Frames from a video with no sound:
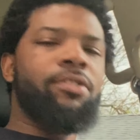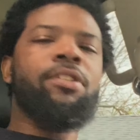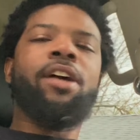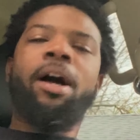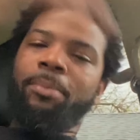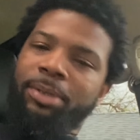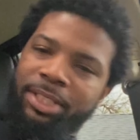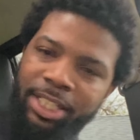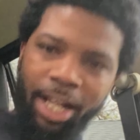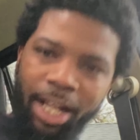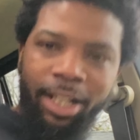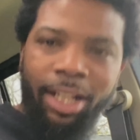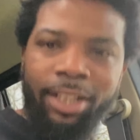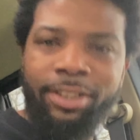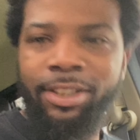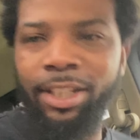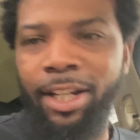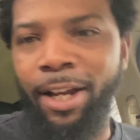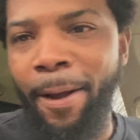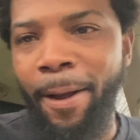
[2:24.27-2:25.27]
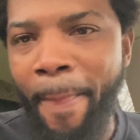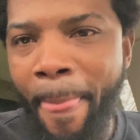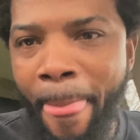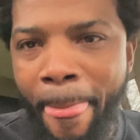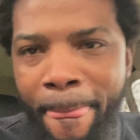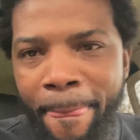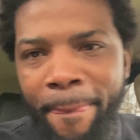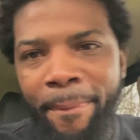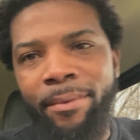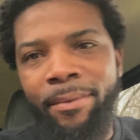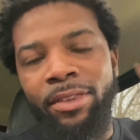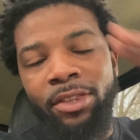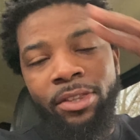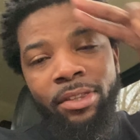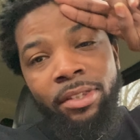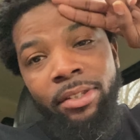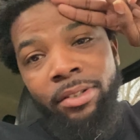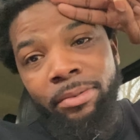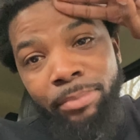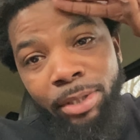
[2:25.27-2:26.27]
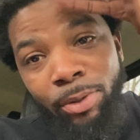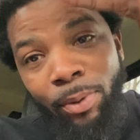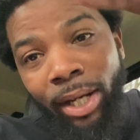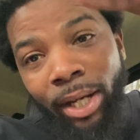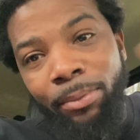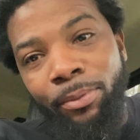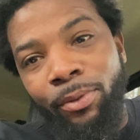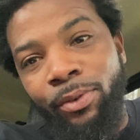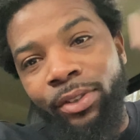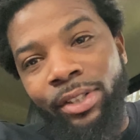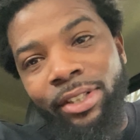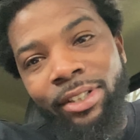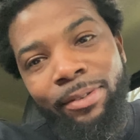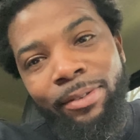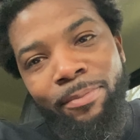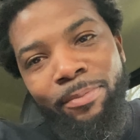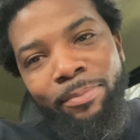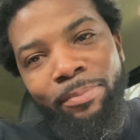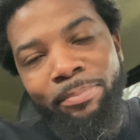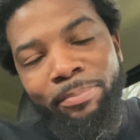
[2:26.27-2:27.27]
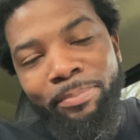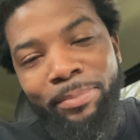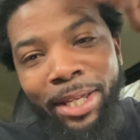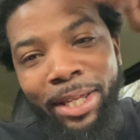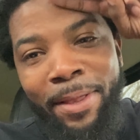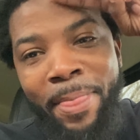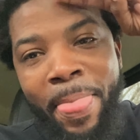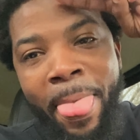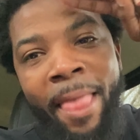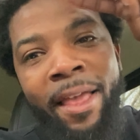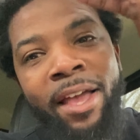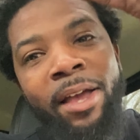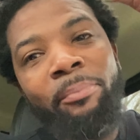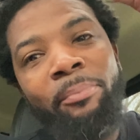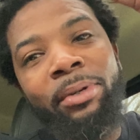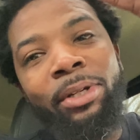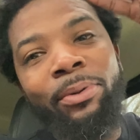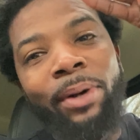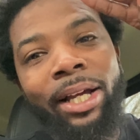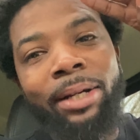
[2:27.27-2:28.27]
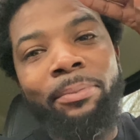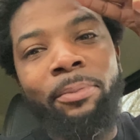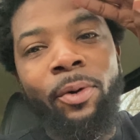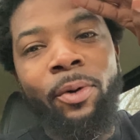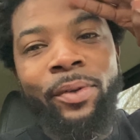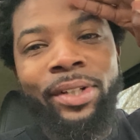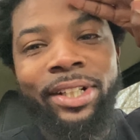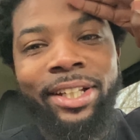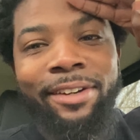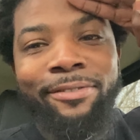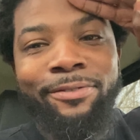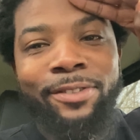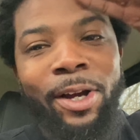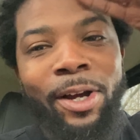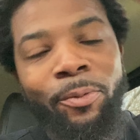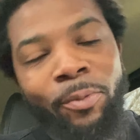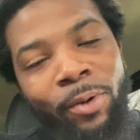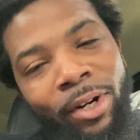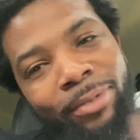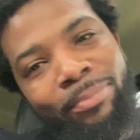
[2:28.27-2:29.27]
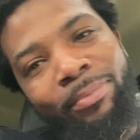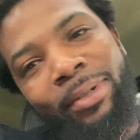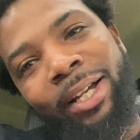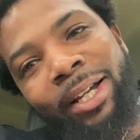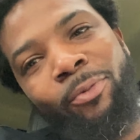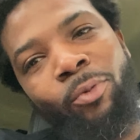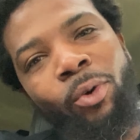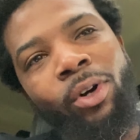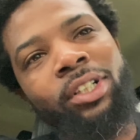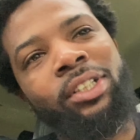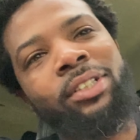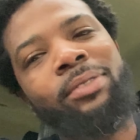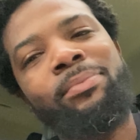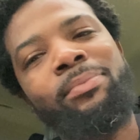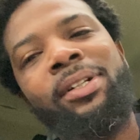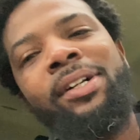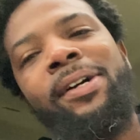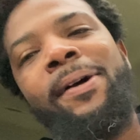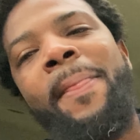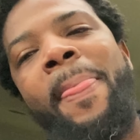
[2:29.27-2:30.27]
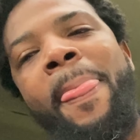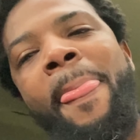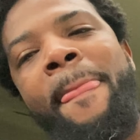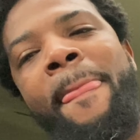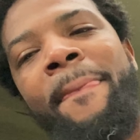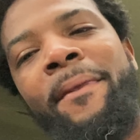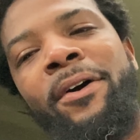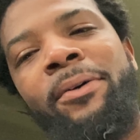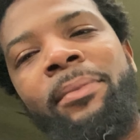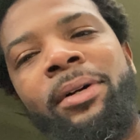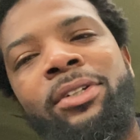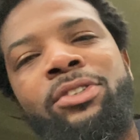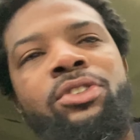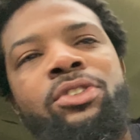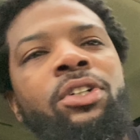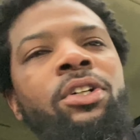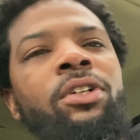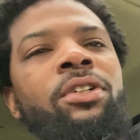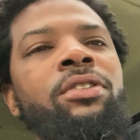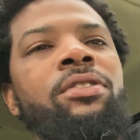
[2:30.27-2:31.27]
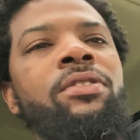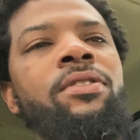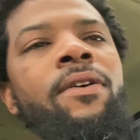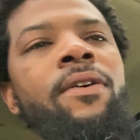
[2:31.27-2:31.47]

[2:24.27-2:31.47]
I'ma see how that sound. Be you on in be Wacky Born with a Gift Network, man. working, man, on myself.